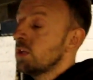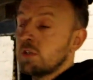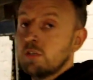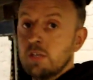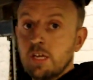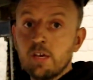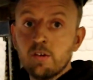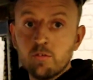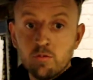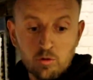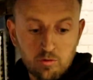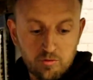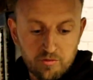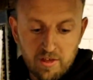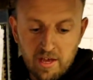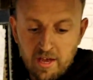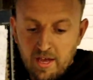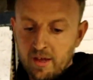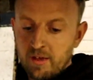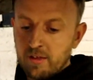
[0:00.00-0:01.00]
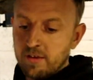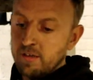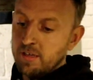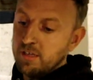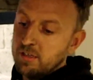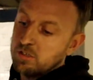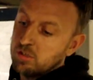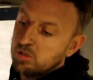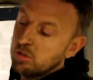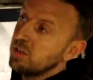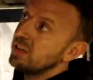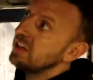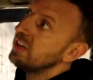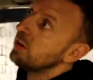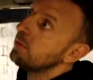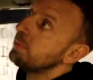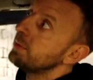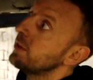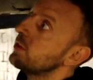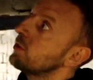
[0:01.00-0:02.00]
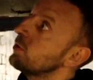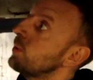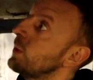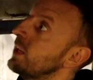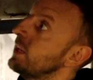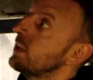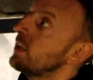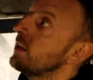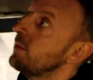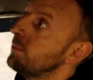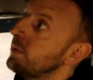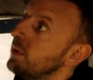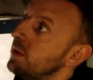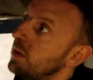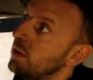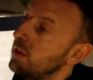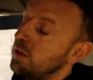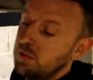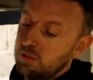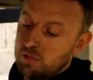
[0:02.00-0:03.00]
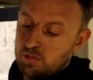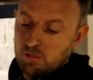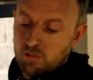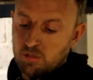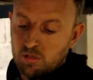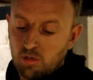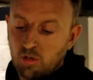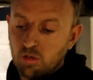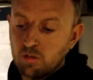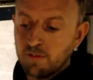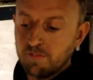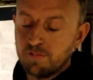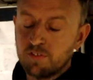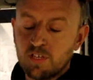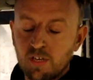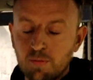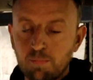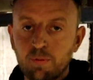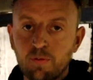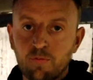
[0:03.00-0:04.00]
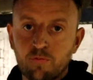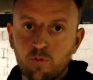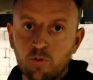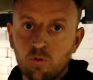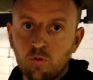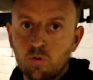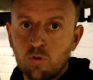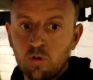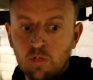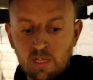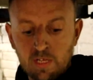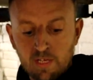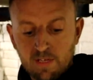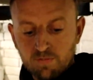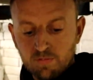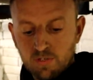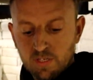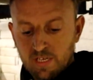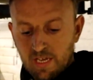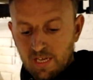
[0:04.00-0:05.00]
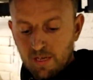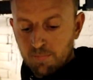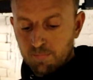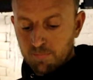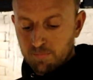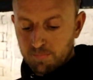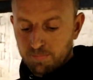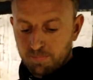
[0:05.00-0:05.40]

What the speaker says: Near enough there, need to do a little bit of tweaking, but like I've said before, if you get